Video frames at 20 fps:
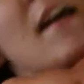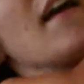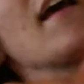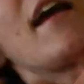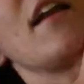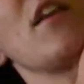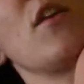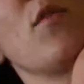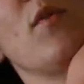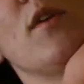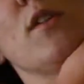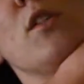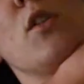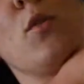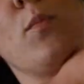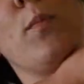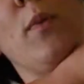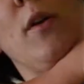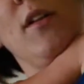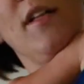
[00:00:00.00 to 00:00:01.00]
And you want to
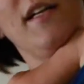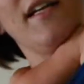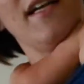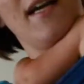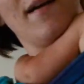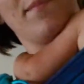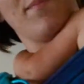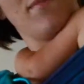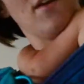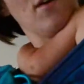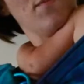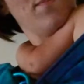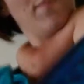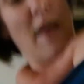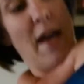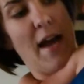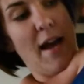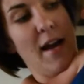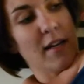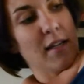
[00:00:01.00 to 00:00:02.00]
pull it up their
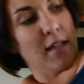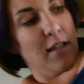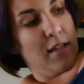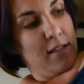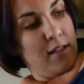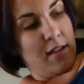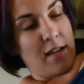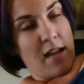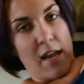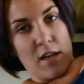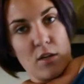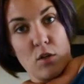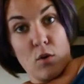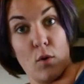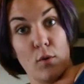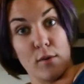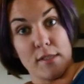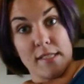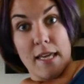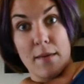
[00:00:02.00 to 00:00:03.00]
back, and you
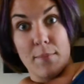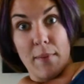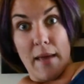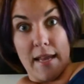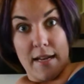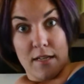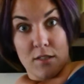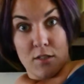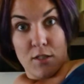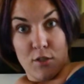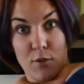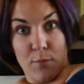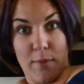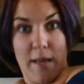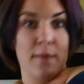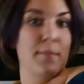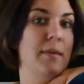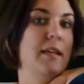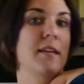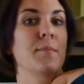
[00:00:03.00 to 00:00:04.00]
always keep a hand on your
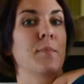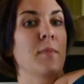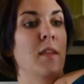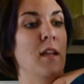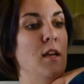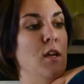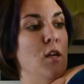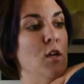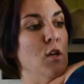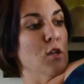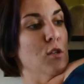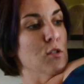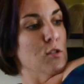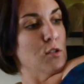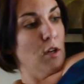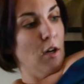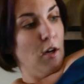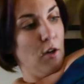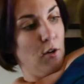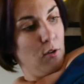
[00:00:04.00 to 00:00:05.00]
baby.
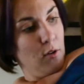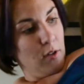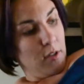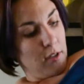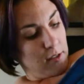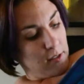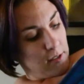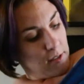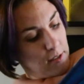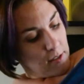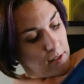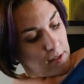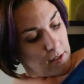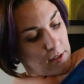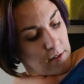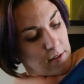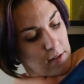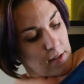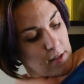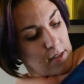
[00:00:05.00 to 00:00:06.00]
So
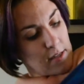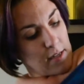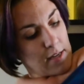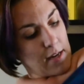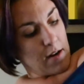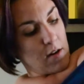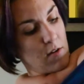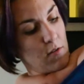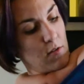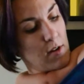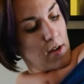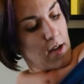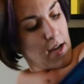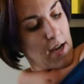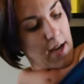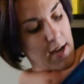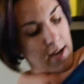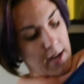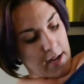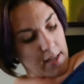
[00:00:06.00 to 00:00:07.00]
now
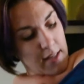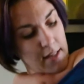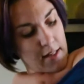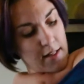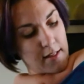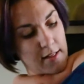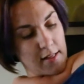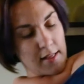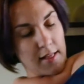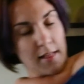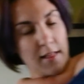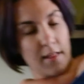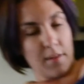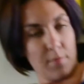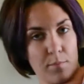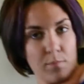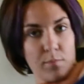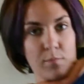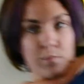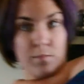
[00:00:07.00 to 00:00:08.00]
I
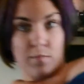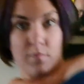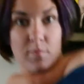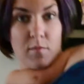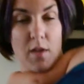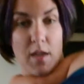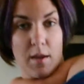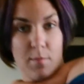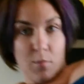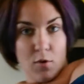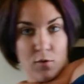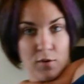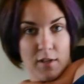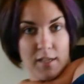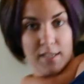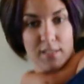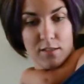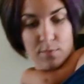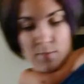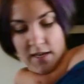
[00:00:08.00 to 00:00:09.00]
am
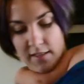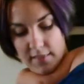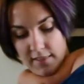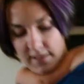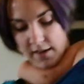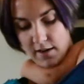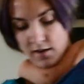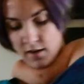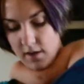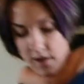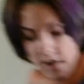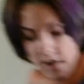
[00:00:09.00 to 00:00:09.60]
holding his butt there,